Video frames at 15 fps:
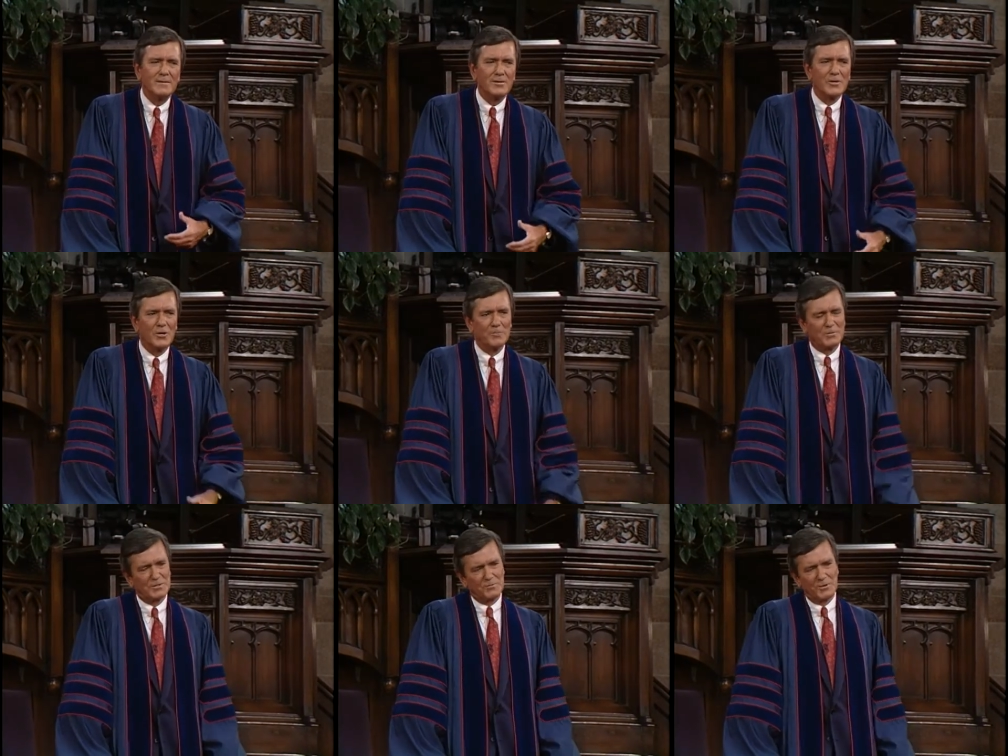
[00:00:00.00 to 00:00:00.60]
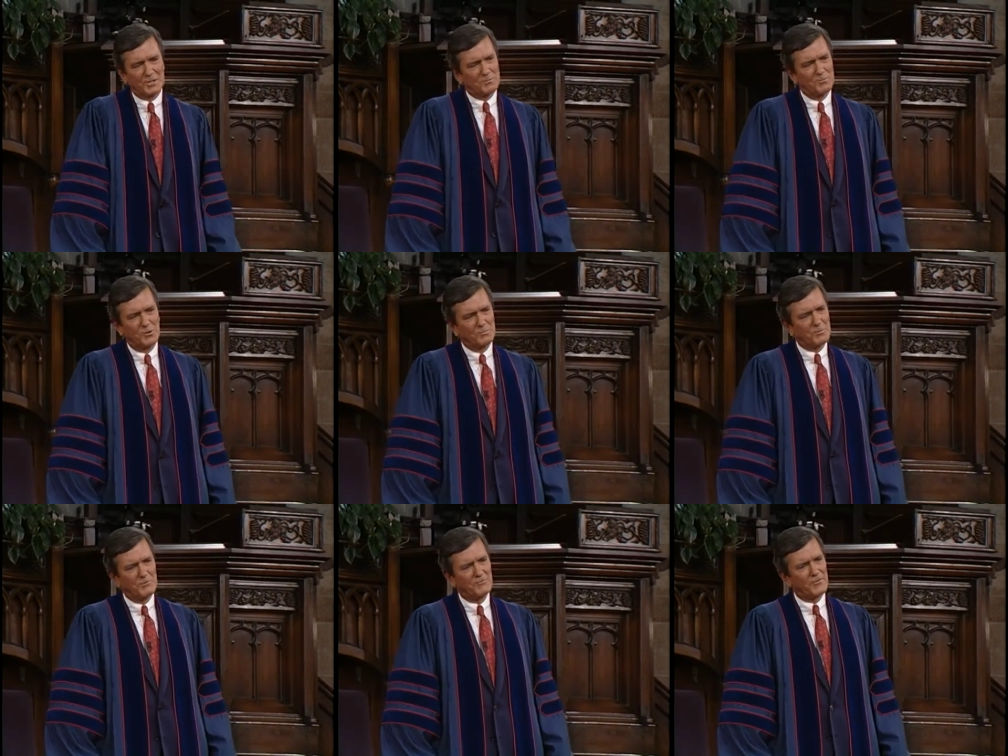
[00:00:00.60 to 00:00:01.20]
Hope is much more
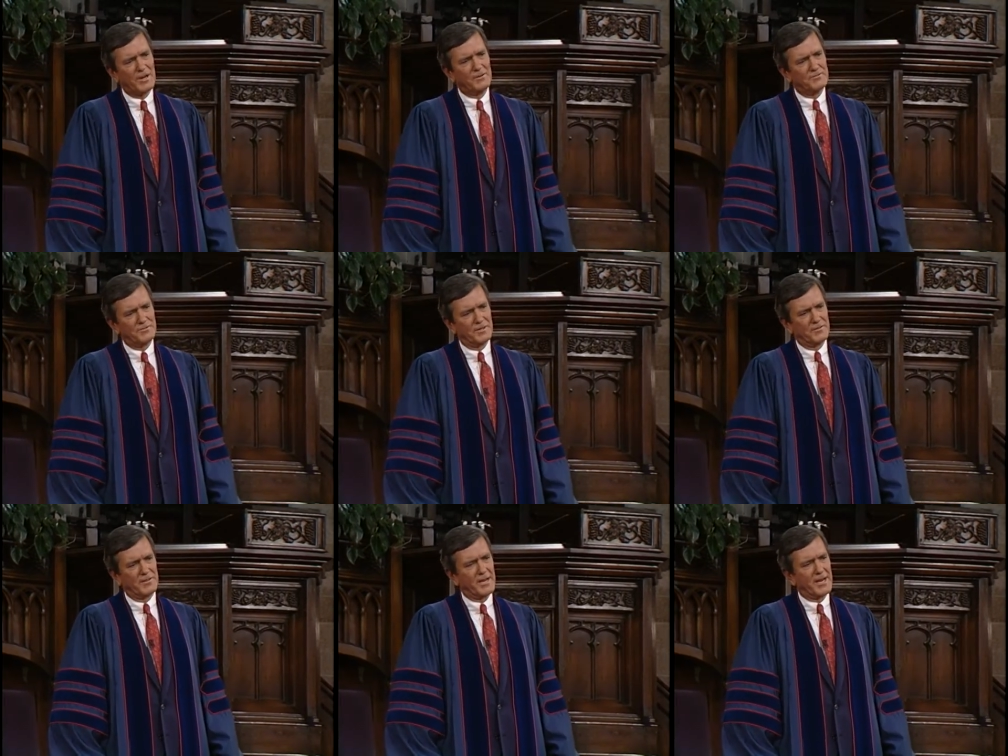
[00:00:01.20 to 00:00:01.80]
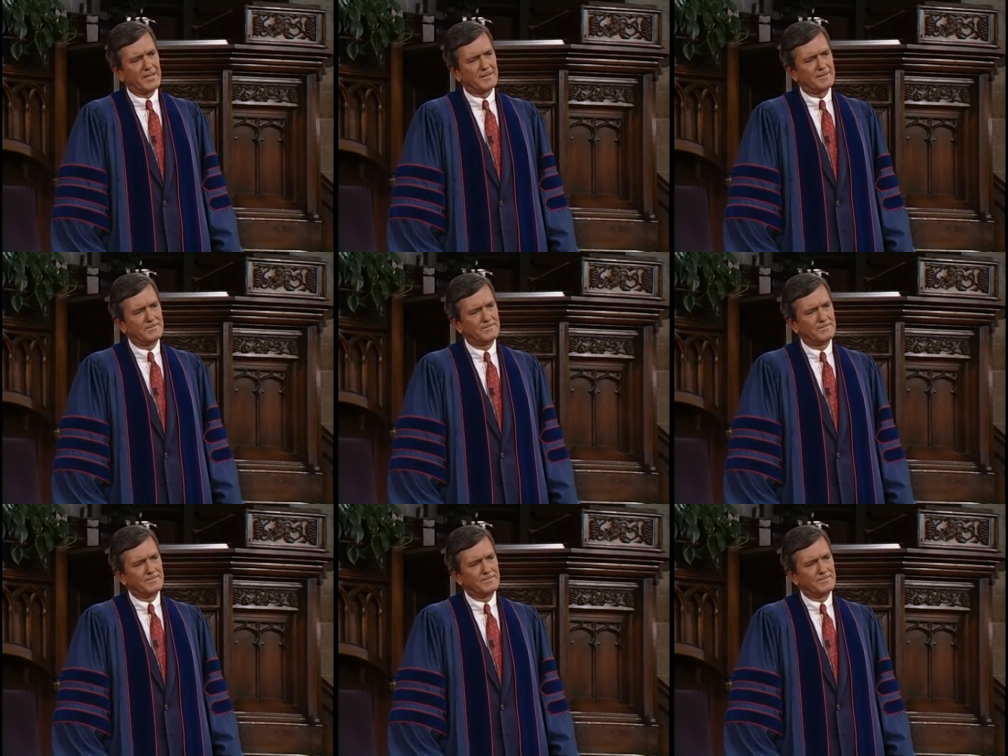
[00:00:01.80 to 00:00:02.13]
profound than that.